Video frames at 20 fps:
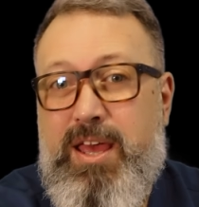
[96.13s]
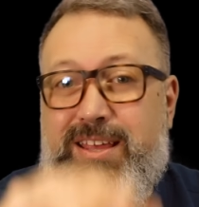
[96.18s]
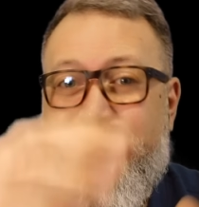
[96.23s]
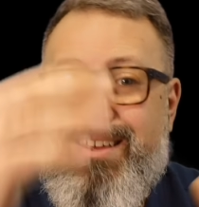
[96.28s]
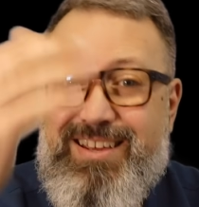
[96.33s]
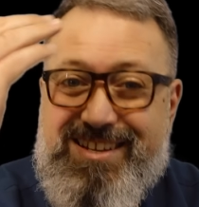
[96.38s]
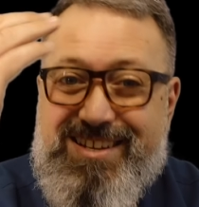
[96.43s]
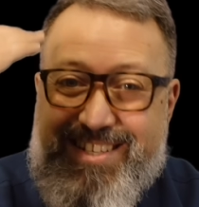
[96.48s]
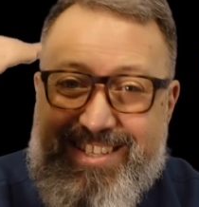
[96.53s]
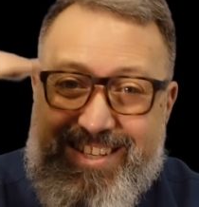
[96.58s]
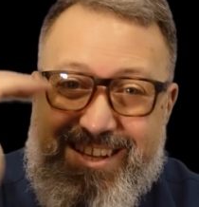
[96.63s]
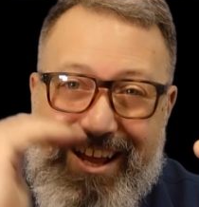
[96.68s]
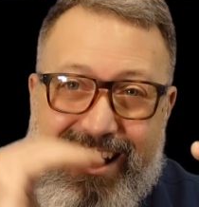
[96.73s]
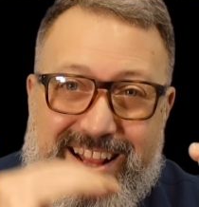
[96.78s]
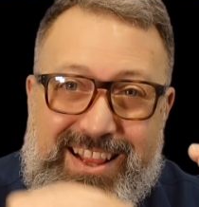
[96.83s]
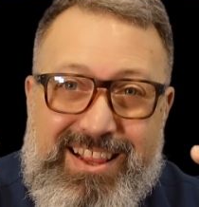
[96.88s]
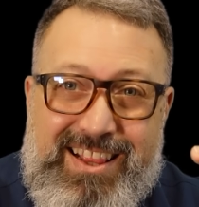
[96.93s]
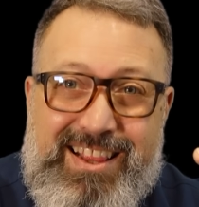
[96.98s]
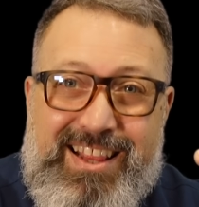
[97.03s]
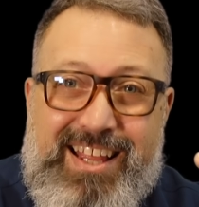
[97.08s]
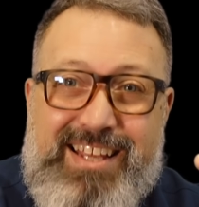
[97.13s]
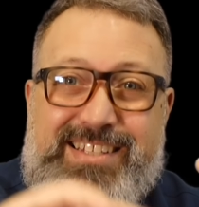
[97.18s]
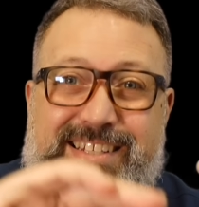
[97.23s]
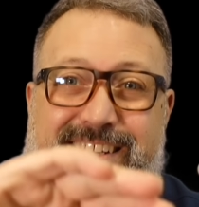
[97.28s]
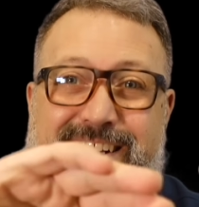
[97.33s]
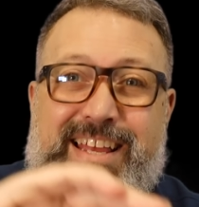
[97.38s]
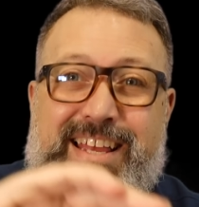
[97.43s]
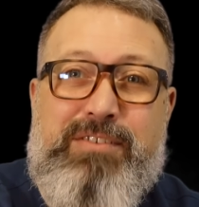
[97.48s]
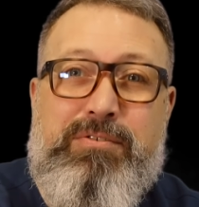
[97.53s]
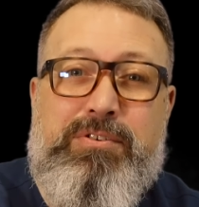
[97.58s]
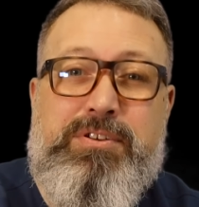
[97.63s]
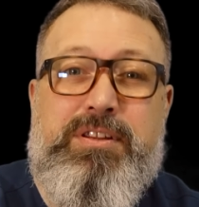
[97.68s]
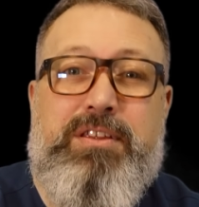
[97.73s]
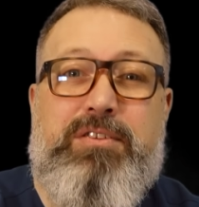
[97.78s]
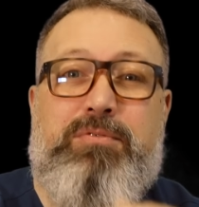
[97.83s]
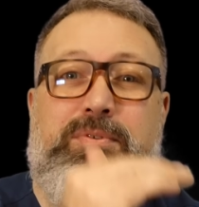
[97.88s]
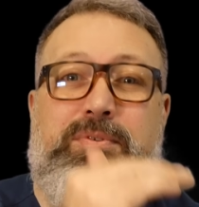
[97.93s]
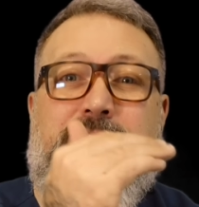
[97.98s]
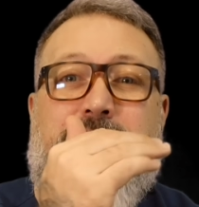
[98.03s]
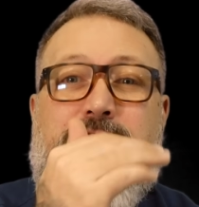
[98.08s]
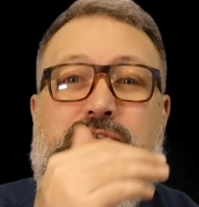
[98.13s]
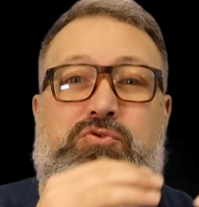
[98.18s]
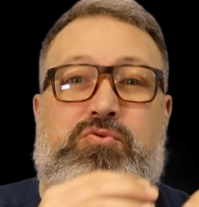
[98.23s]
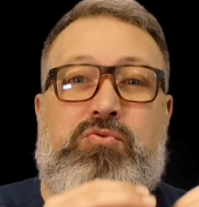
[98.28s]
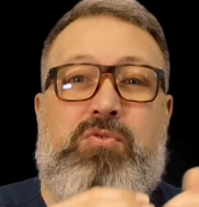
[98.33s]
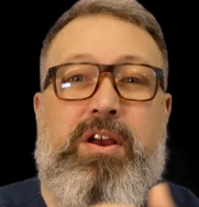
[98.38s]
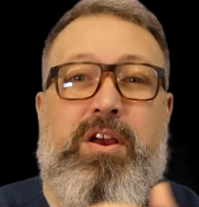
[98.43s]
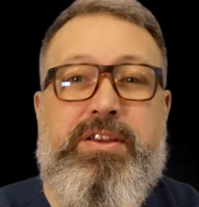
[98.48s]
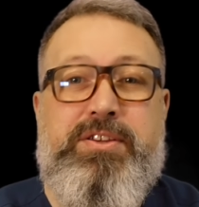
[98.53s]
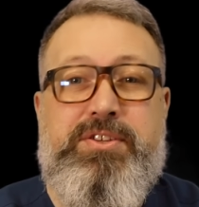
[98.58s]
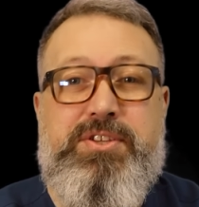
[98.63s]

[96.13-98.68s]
You can see that lighter layer underneath where that dry